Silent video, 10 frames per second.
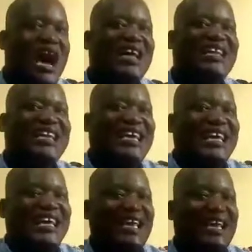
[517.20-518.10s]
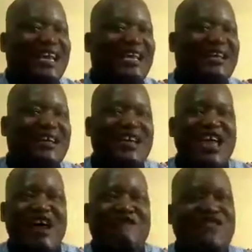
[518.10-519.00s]
and killing
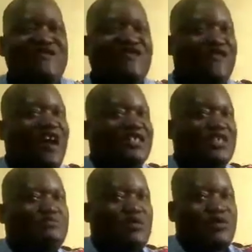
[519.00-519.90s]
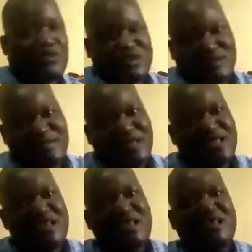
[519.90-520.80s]
every firstborn.
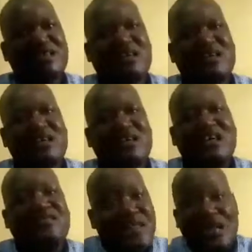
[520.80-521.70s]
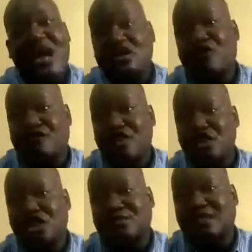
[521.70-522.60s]
In the land of
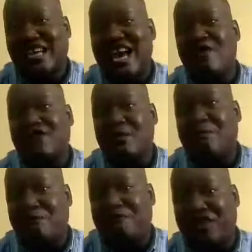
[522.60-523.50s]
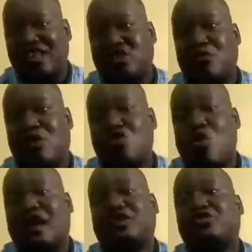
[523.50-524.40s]
Egypt, every
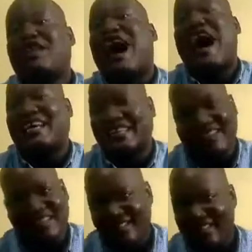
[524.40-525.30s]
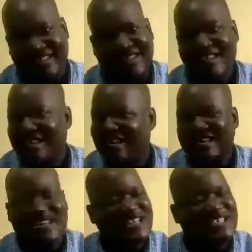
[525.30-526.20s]
firstborn were to die.
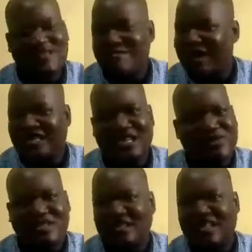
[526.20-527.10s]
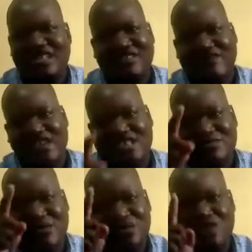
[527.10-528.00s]
It doesn't matter whether they're the
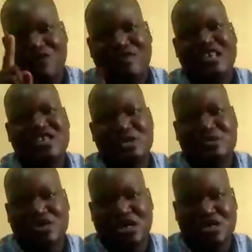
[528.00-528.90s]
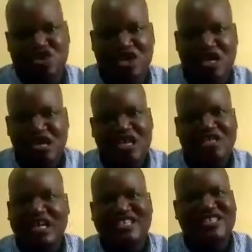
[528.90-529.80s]
firstborns of Egyptians.
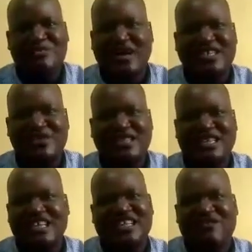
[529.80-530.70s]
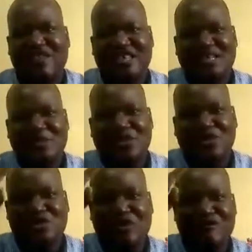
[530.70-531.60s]
It doesn't matter whether they're the
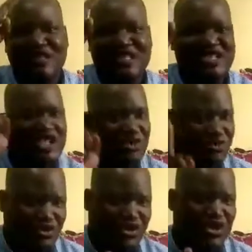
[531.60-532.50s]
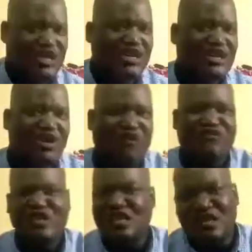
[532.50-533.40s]
firstborns of the Jews
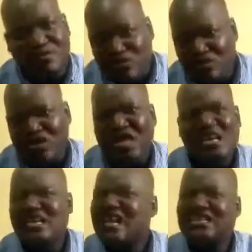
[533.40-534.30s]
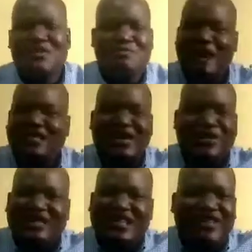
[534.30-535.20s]
of the Hebrews. It doesn't
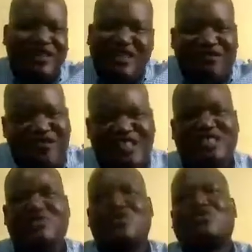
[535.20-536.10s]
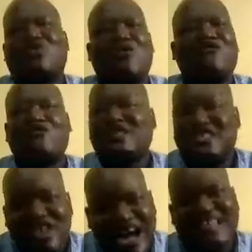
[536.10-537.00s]
matter whether they are the firstborn of
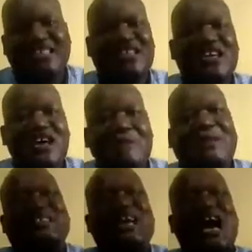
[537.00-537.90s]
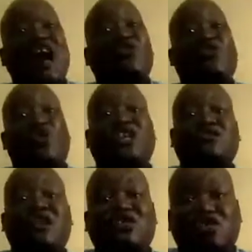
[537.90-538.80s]
which kind. But
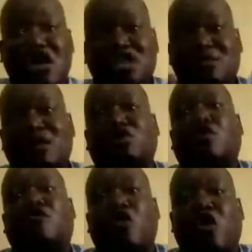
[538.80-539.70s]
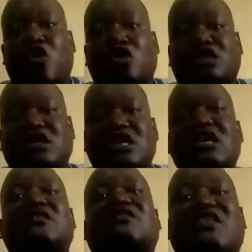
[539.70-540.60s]
according the judgment of God,
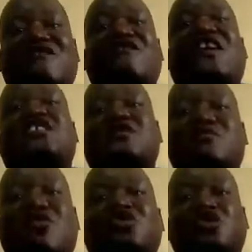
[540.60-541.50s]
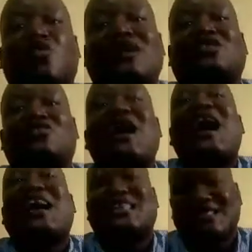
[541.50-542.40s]
the firstborns were to
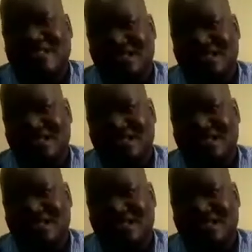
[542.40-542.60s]
die.